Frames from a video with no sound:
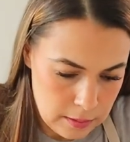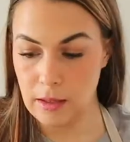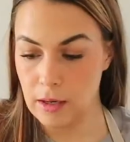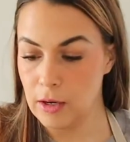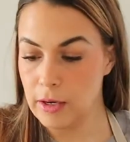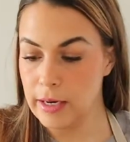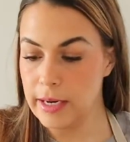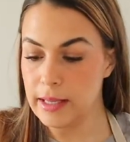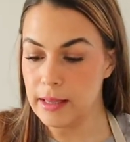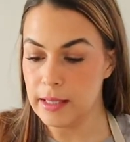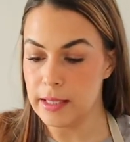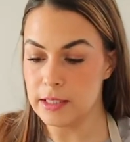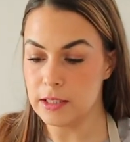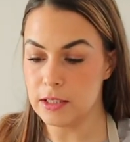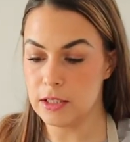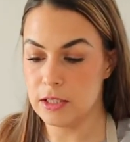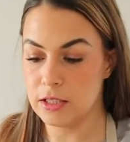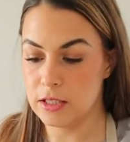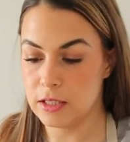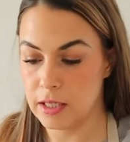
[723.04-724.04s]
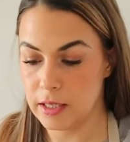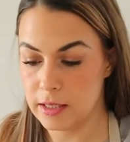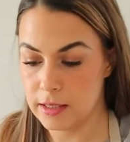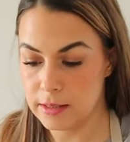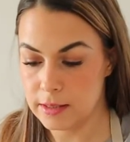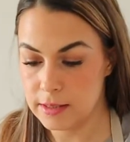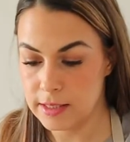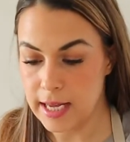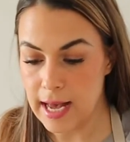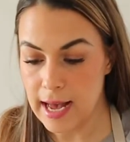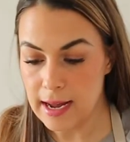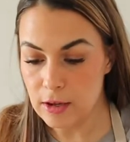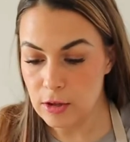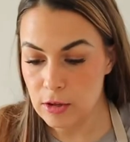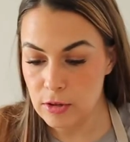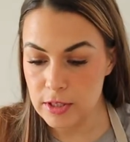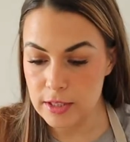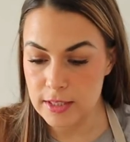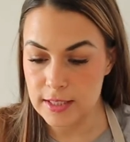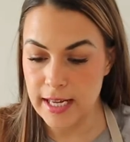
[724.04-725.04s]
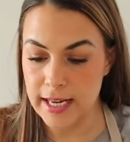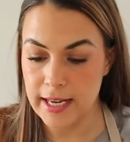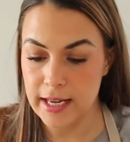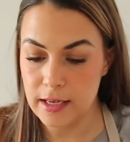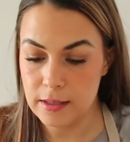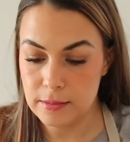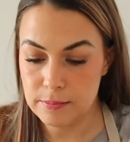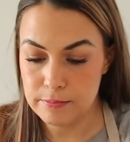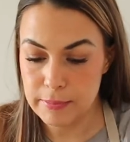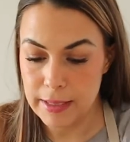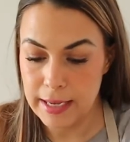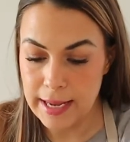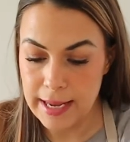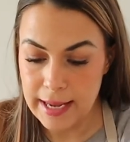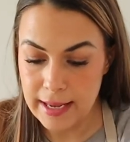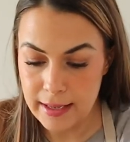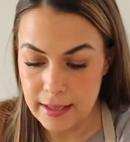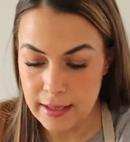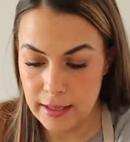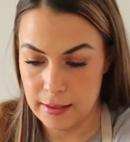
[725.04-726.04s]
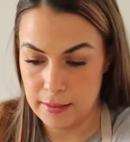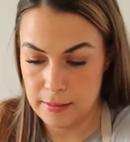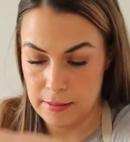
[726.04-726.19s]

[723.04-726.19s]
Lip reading: All right, let's tackle the second bag.